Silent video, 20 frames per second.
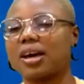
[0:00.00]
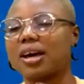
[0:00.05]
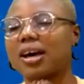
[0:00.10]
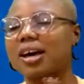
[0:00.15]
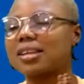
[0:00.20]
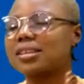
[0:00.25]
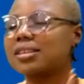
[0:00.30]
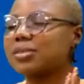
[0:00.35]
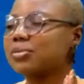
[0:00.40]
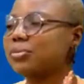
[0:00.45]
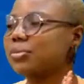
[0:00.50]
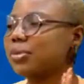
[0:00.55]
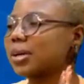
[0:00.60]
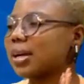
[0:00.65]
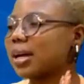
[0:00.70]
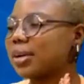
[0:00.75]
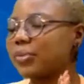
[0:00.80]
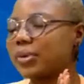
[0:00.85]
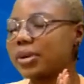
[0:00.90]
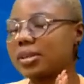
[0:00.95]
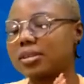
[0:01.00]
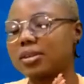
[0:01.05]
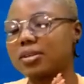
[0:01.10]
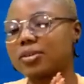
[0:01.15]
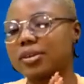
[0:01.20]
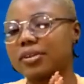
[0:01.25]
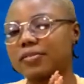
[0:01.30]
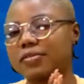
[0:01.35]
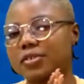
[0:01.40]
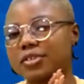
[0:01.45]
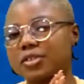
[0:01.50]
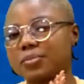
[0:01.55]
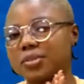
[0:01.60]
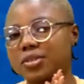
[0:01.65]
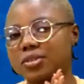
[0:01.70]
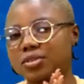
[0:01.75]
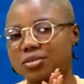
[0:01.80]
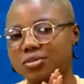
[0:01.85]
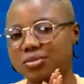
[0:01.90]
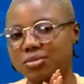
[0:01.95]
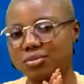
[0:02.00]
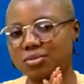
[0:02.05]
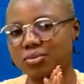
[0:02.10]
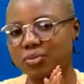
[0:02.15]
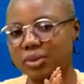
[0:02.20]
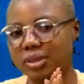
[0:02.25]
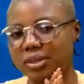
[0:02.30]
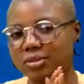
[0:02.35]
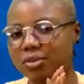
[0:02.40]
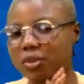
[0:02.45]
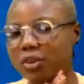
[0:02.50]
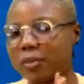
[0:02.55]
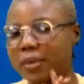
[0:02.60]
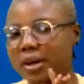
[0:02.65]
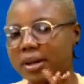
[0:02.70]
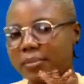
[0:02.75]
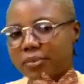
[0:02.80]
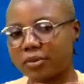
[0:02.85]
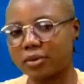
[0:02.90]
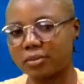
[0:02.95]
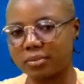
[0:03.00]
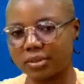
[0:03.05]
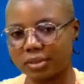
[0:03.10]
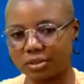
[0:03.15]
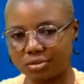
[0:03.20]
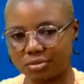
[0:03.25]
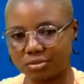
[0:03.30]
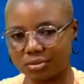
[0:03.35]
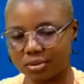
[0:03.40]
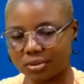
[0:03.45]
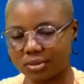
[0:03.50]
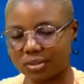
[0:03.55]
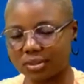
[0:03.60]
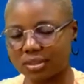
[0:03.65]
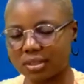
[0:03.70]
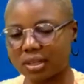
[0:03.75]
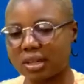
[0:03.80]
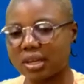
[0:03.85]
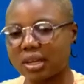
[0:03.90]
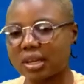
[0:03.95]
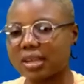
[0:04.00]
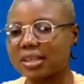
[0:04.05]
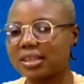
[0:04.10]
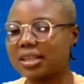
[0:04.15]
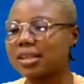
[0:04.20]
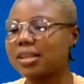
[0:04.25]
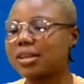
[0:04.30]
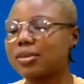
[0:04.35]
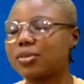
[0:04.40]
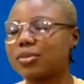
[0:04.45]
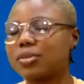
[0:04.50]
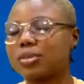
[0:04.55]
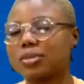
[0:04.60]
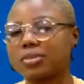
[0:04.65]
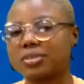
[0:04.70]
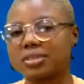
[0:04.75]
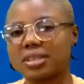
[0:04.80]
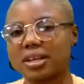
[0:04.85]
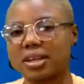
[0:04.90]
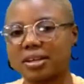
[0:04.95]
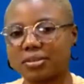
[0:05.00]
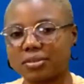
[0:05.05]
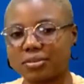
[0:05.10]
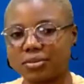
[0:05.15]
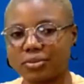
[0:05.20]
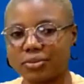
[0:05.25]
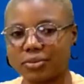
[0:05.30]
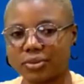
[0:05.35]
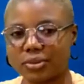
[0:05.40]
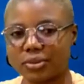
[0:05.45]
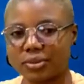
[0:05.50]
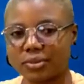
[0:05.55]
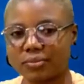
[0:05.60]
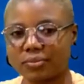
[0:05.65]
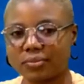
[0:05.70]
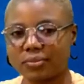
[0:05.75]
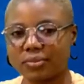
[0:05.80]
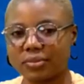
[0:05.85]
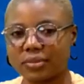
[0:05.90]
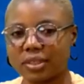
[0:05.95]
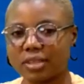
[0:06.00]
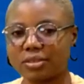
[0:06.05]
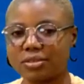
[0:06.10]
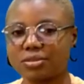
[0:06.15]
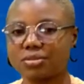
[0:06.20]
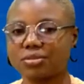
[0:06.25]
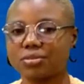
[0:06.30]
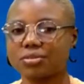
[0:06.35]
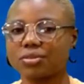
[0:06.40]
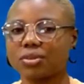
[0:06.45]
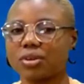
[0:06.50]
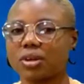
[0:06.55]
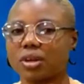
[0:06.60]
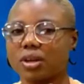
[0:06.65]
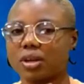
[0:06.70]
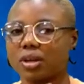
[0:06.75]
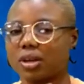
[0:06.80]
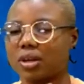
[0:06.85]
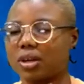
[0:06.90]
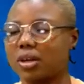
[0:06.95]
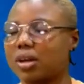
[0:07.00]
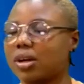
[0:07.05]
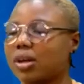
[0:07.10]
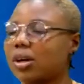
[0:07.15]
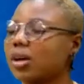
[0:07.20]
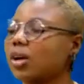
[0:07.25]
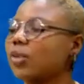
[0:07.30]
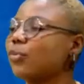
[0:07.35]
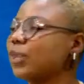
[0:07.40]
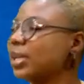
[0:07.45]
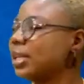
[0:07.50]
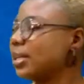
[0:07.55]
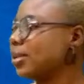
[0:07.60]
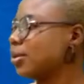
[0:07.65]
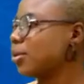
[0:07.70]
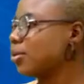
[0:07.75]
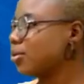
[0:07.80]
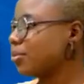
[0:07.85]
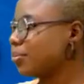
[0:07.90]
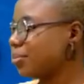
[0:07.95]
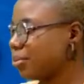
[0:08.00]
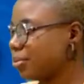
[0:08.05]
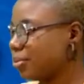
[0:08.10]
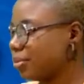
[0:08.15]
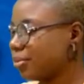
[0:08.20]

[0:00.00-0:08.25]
and when the law enforcement is too weak to command public trust, then a whole lot can go wrong. And so we need hope.